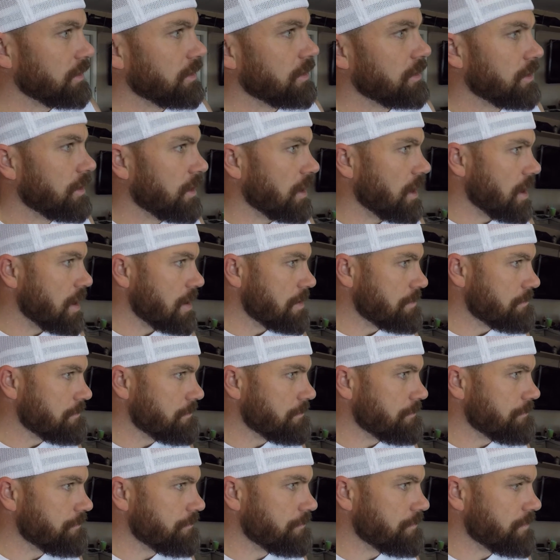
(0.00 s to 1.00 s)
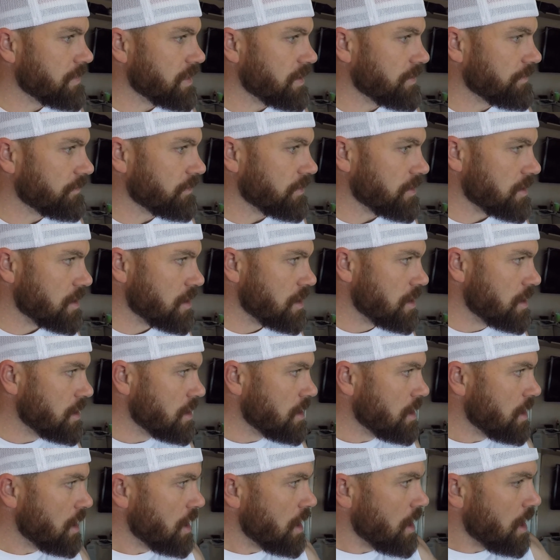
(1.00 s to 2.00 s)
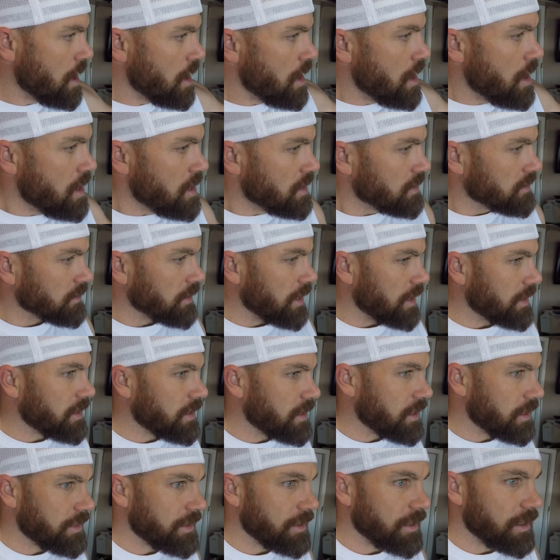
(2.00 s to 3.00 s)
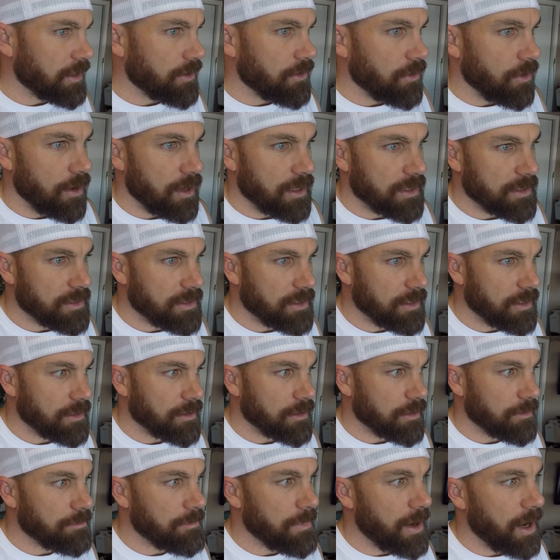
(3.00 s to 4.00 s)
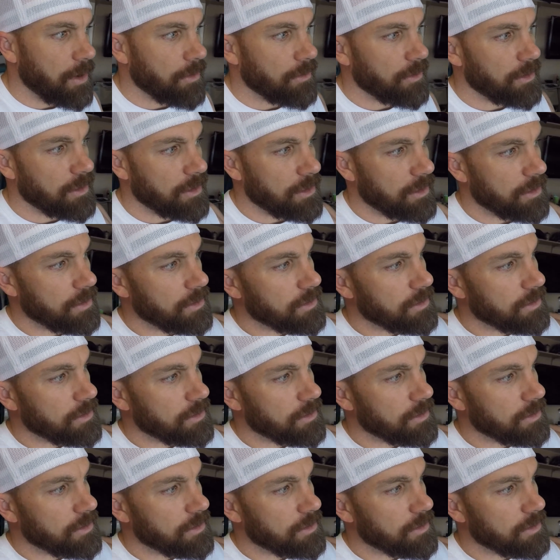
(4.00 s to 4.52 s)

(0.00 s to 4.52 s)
And if we're sliding anything across it or mounting any